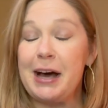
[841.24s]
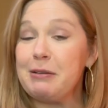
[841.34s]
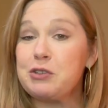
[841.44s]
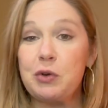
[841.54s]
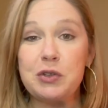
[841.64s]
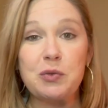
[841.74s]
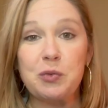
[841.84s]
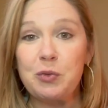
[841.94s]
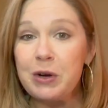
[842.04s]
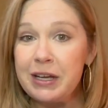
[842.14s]
So it
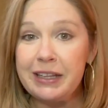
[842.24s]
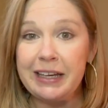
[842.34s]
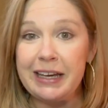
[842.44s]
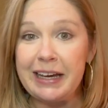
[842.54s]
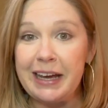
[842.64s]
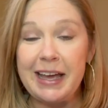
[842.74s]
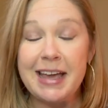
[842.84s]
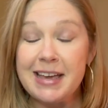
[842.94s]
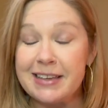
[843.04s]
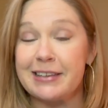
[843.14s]
really
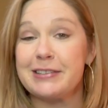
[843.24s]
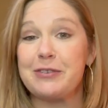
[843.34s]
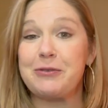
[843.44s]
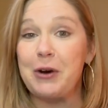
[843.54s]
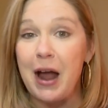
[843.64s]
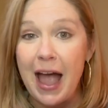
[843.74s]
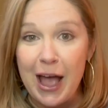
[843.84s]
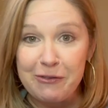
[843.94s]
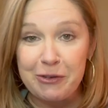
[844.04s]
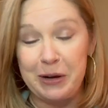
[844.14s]
is for
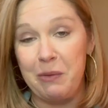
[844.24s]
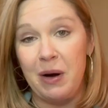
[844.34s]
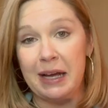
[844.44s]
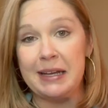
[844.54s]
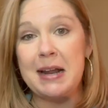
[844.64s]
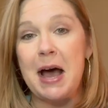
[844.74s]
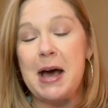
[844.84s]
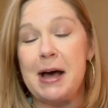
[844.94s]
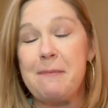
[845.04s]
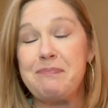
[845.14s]
everyone.
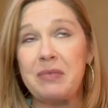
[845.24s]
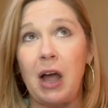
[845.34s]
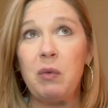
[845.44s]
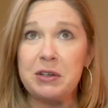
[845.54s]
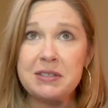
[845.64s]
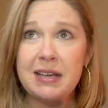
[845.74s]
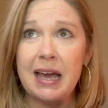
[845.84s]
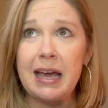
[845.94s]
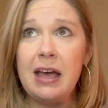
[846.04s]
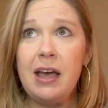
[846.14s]
I will
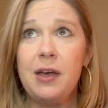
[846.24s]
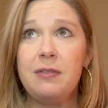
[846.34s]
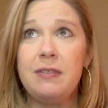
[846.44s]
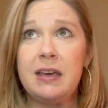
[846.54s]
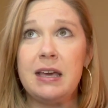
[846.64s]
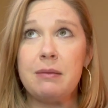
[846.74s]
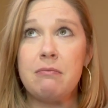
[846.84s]
say the